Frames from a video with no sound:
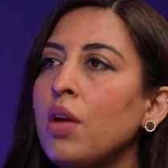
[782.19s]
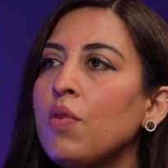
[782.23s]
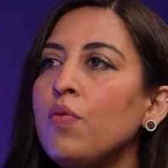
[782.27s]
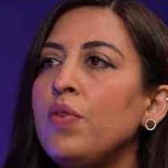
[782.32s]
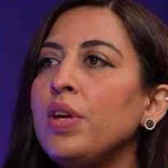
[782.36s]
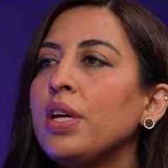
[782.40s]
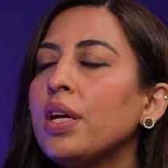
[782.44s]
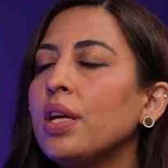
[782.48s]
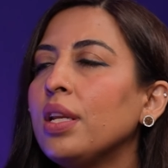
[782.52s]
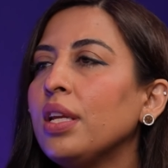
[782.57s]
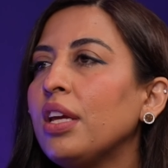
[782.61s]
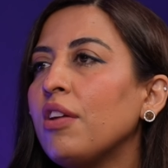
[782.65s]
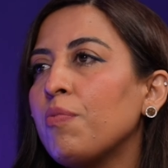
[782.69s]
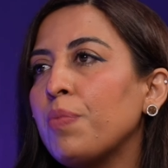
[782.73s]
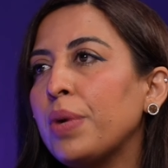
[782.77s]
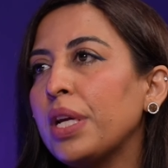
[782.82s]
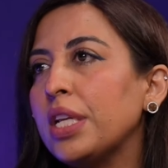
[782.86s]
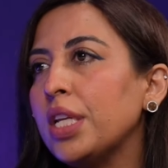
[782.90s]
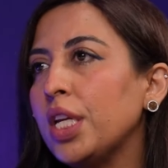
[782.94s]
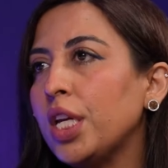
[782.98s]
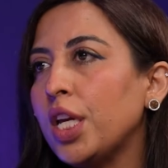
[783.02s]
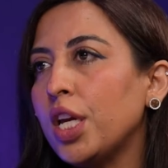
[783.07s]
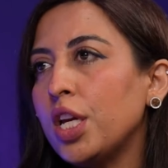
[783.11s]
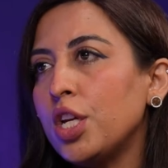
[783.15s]
We can give
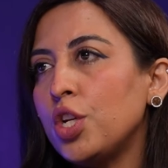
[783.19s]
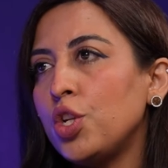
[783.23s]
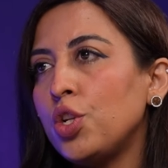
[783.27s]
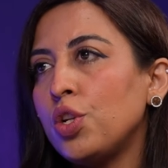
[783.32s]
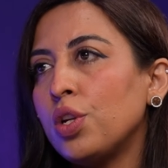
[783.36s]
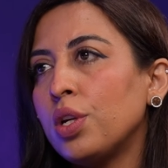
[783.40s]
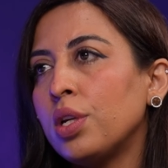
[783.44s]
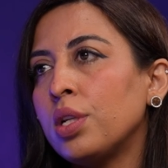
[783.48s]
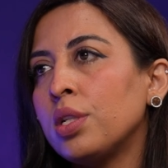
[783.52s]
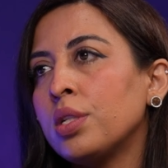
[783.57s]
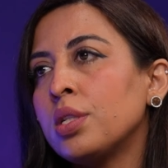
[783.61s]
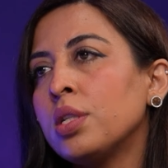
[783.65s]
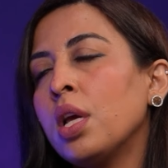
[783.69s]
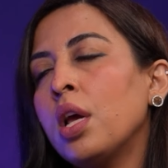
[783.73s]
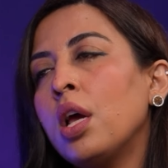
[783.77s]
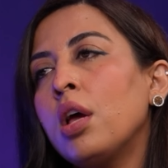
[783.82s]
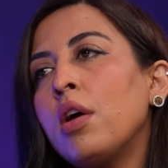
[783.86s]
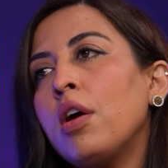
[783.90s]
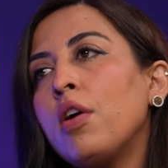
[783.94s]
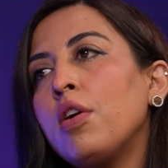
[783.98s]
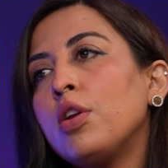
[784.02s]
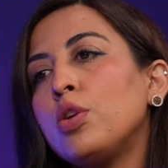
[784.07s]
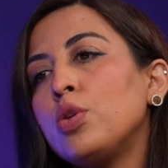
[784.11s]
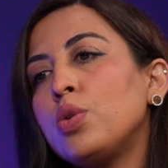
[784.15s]
medications
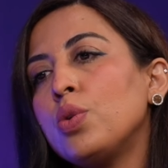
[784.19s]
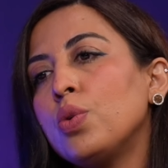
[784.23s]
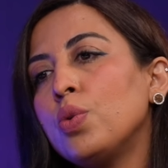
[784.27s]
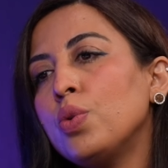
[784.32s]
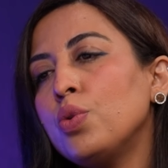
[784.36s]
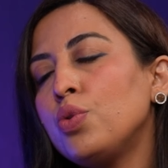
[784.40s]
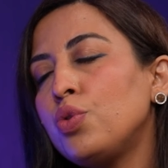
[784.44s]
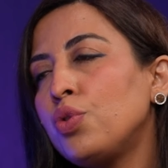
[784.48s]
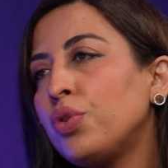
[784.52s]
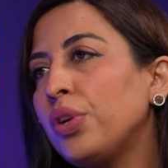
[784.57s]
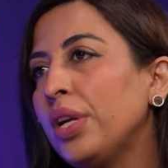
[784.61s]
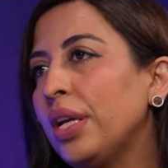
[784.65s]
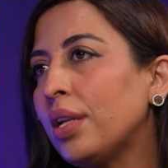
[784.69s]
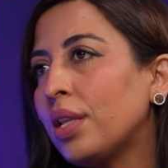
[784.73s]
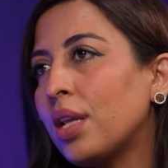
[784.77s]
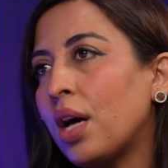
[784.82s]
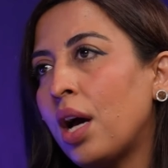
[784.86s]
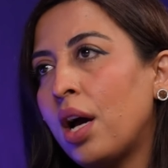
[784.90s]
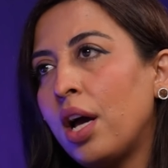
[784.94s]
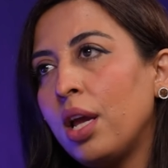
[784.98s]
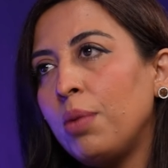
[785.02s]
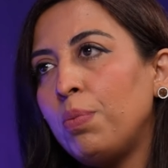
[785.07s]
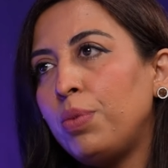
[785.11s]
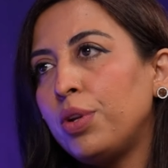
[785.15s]
to treat the
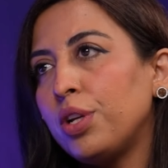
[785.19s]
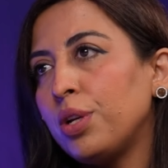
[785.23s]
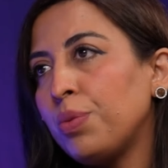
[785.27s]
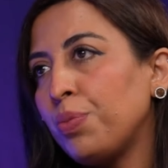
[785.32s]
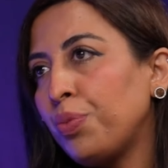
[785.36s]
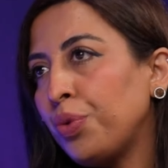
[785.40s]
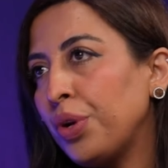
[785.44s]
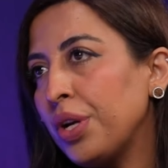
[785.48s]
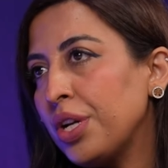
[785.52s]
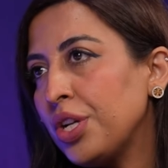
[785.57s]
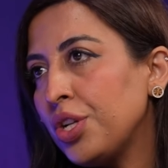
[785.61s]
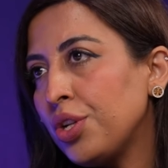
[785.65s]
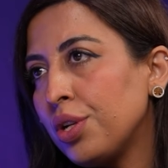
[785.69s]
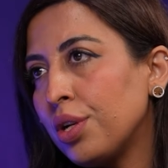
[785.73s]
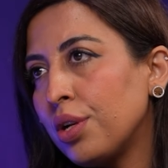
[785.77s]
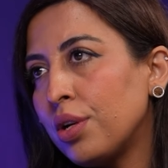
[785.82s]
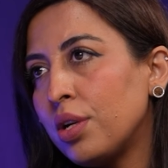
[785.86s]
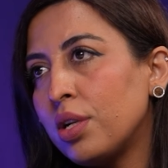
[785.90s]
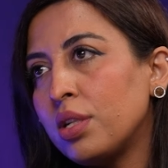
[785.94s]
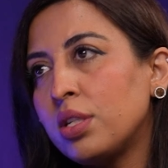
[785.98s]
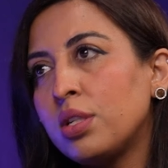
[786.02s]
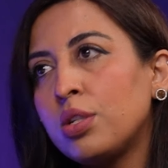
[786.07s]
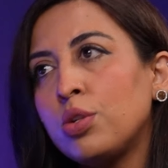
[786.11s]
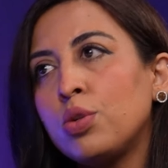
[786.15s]
high blood
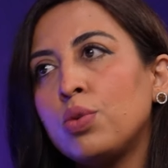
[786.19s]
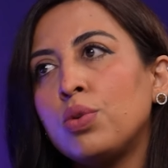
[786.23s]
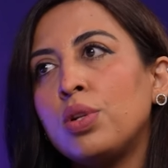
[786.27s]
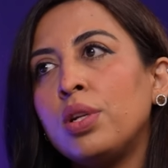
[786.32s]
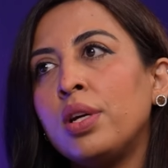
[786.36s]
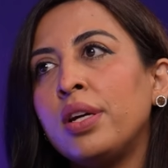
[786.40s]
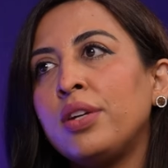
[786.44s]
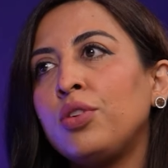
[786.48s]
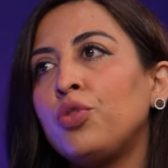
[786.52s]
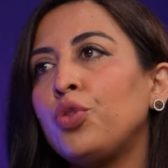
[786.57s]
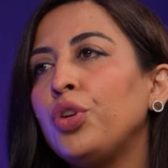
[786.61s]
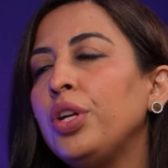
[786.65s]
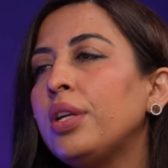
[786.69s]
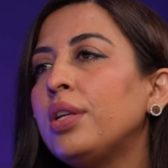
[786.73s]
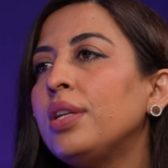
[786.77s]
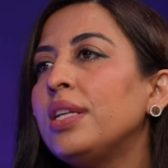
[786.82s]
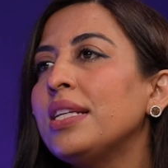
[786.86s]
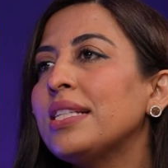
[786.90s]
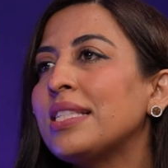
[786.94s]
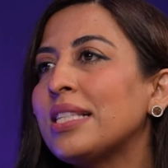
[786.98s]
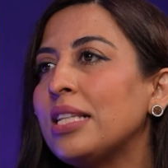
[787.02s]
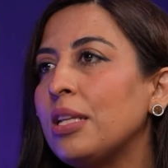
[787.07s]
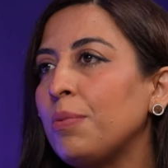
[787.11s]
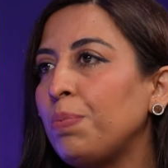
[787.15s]
pressures, to treat
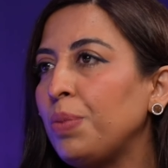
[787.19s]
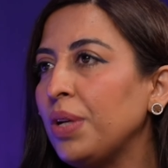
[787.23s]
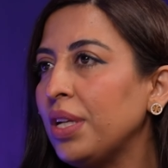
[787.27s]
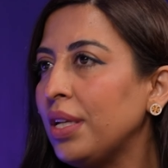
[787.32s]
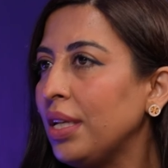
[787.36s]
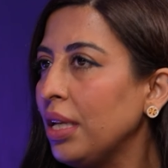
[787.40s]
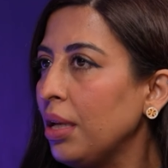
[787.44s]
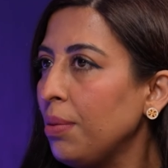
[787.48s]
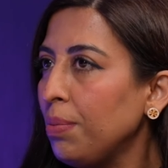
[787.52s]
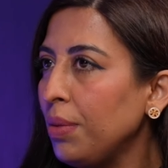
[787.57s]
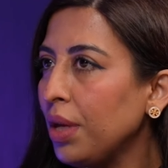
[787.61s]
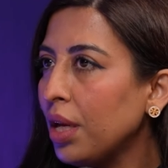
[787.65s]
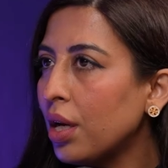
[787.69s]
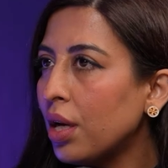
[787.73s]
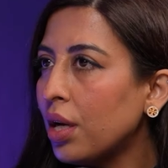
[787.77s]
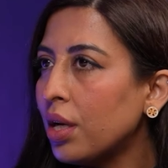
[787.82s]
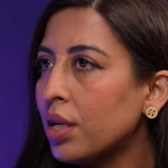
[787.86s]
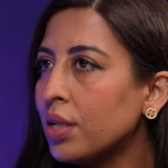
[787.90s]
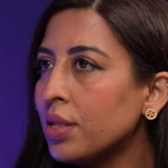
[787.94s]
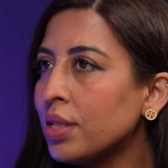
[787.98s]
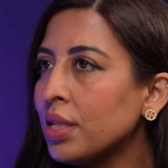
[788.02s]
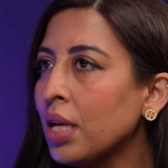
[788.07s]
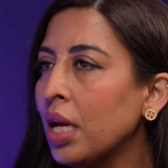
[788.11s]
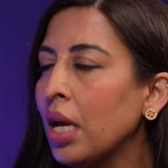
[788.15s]

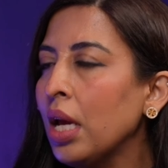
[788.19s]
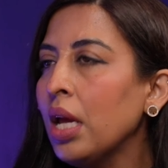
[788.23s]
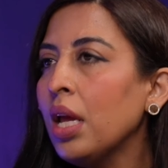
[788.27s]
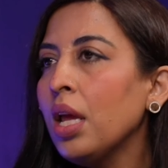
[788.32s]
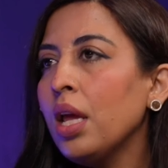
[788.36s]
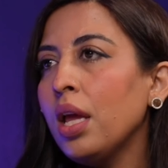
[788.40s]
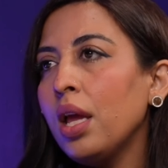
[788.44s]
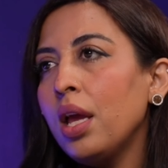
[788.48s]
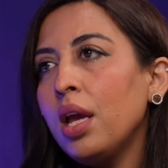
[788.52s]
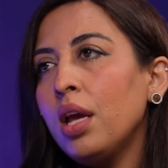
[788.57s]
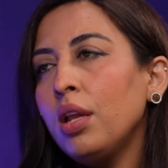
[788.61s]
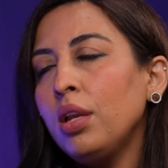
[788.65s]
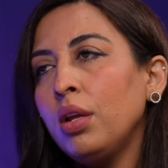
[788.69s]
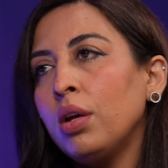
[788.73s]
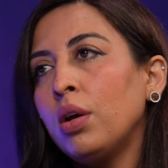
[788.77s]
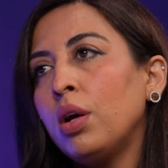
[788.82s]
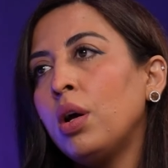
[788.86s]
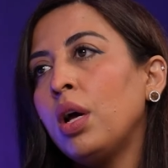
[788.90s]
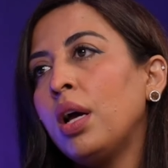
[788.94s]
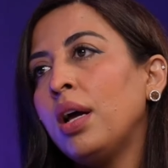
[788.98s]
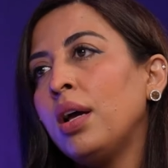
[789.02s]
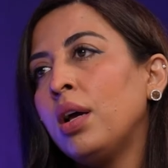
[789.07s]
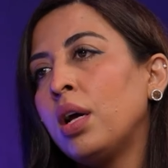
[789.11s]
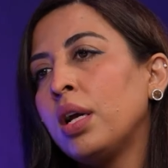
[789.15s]
dyslipidemias, and
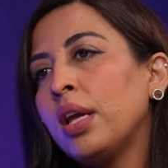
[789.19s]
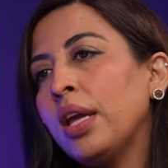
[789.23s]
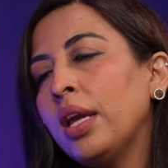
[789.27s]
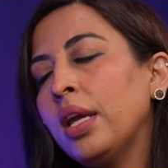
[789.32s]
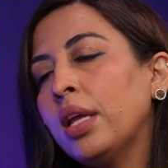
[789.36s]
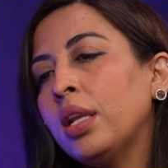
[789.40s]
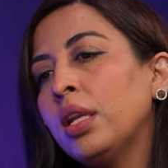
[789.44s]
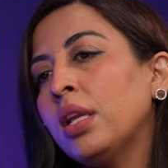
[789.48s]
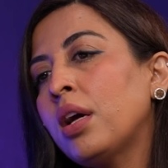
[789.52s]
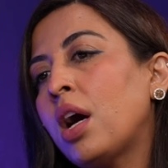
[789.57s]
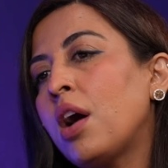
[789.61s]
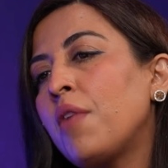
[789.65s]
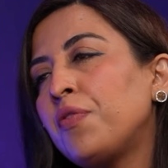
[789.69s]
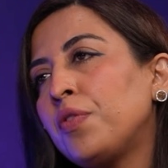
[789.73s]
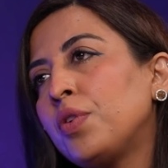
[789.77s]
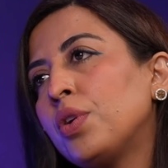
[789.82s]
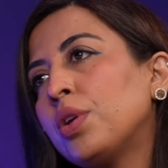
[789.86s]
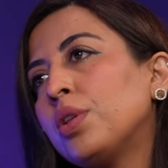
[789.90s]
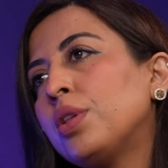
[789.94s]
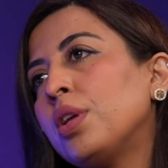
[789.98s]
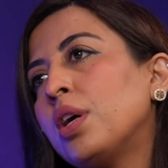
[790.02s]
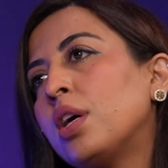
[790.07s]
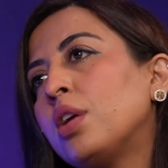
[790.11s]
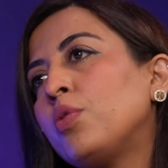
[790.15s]
again,
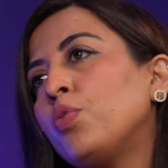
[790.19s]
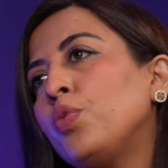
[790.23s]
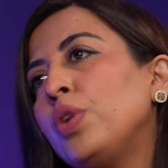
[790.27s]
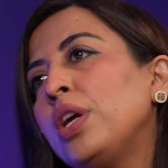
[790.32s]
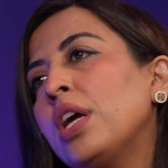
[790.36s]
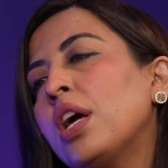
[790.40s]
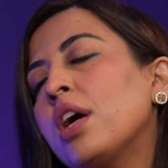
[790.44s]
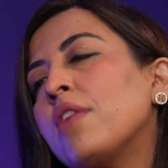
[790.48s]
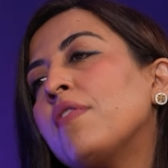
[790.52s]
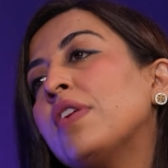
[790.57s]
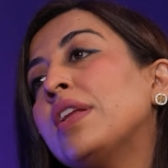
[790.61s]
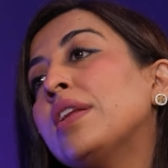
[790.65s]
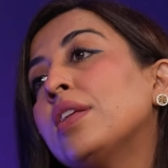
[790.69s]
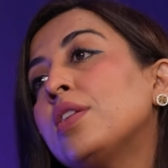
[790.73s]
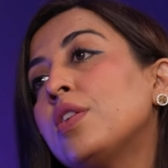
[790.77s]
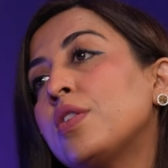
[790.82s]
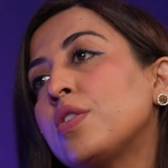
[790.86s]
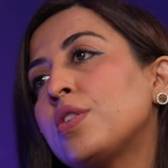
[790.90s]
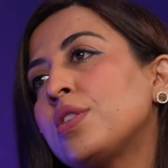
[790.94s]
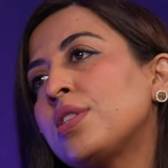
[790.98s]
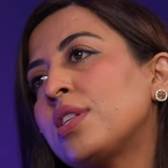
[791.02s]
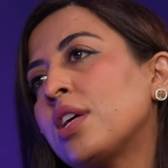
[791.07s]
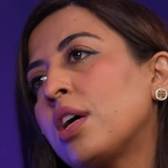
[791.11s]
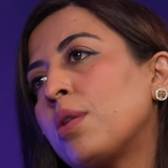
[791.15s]
after that, we have
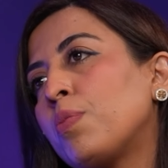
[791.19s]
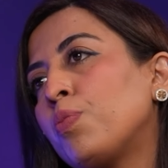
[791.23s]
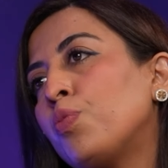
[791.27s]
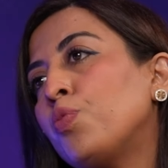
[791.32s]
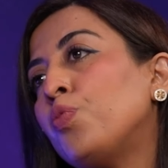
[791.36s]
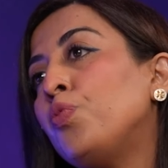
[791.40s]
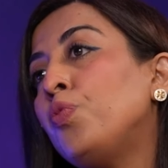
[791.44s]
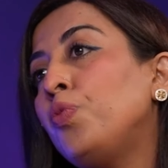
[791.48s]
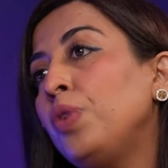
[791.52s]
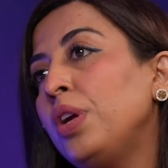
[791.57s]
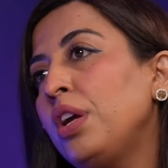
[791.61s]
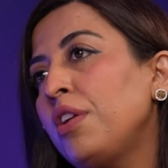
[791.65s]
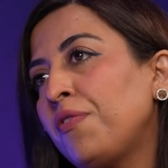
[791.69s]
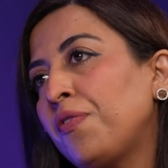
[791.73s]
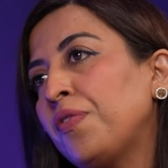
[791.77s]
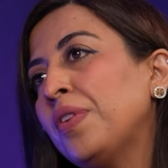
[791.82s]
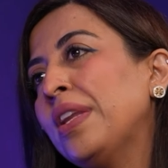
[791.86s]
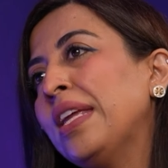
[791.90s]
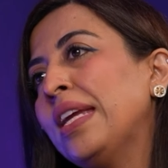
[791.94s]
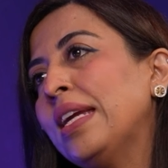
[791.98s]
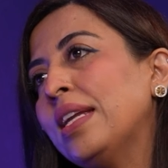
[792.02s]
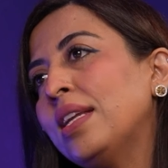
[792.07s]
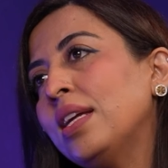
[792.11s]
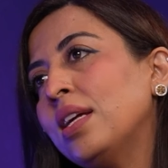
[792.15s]
another step, if
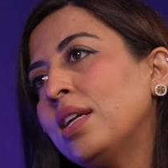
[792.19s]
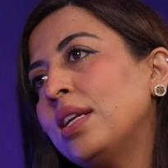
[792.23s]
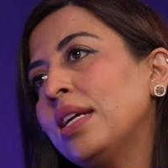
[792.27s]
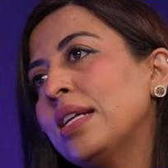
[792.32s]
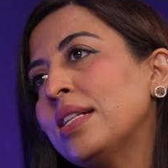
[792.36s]
needed.